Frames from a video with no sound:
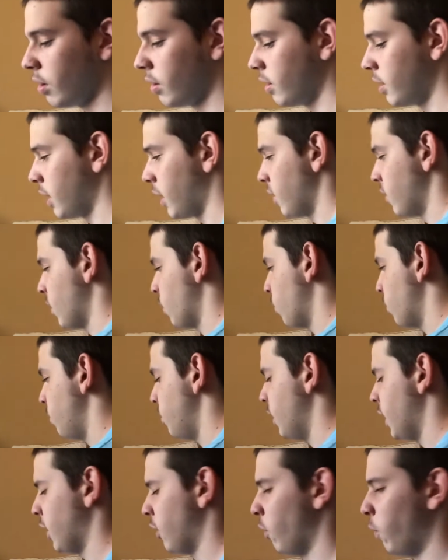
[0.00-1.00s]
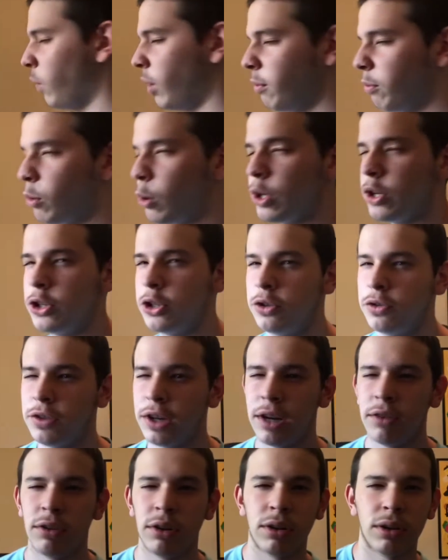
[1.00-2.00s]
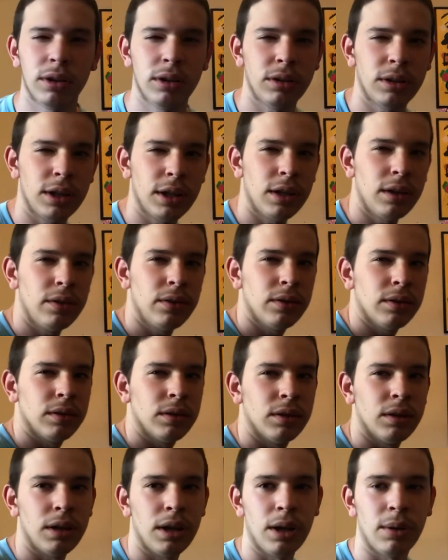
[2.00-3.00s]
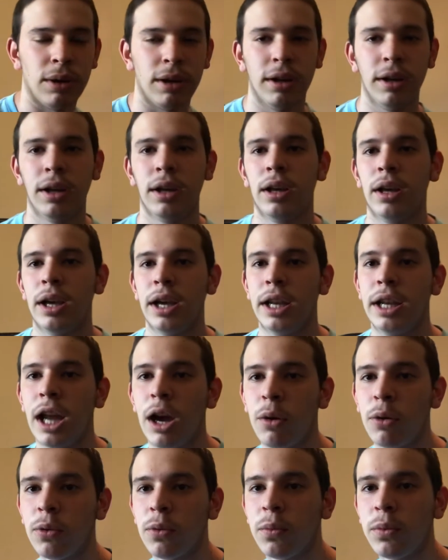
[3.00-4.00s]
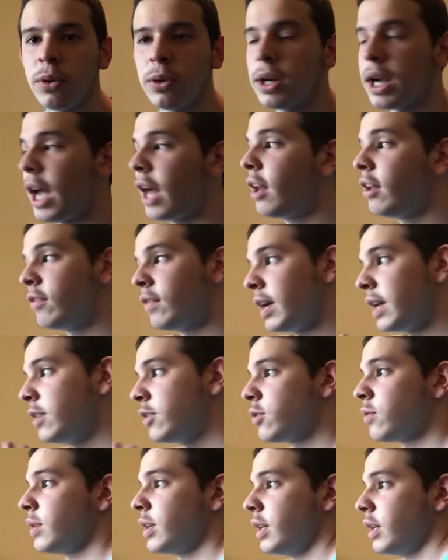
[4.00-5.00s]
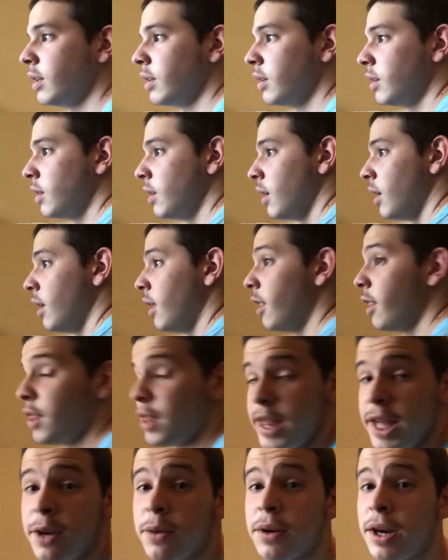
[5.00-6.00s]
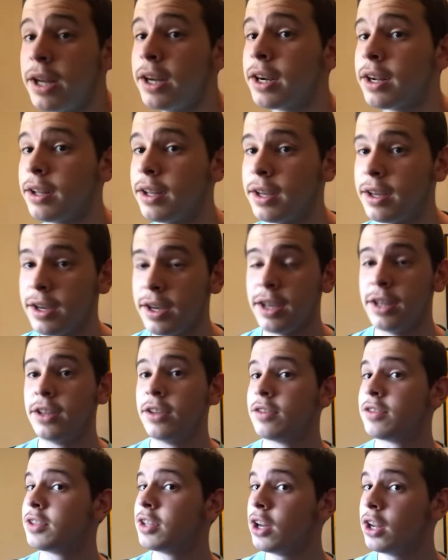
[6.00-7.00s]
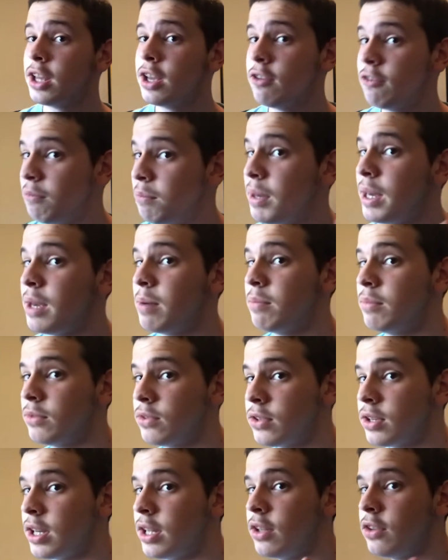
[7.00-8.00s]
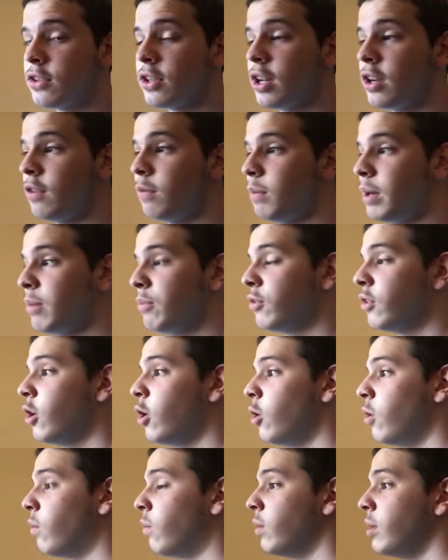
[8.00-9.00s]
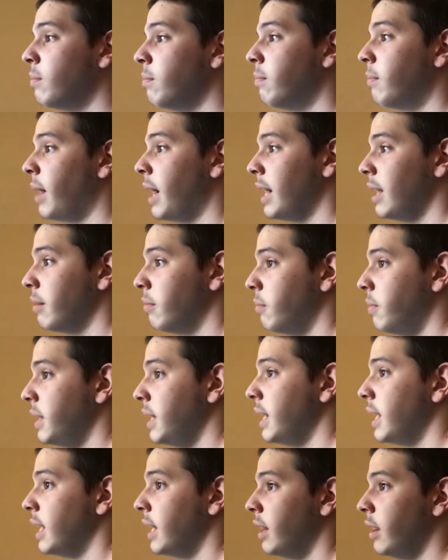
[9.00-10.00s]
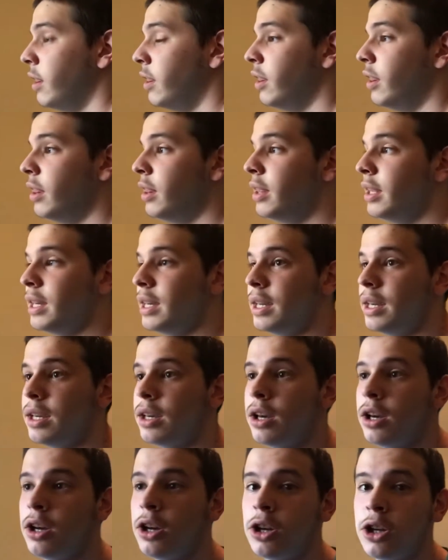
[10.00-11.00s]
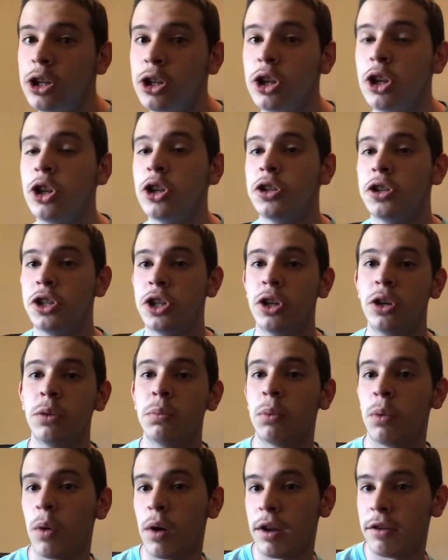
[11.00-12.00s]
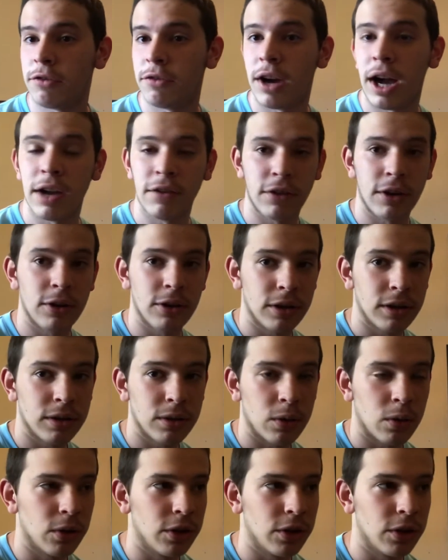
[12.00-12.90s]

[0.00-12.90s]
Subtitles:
guess that would be like the 1.25 era, I guess. Anyway, and now we're kind of entering, theoretically, in the study of memes, we might be in the 2.5 era, or the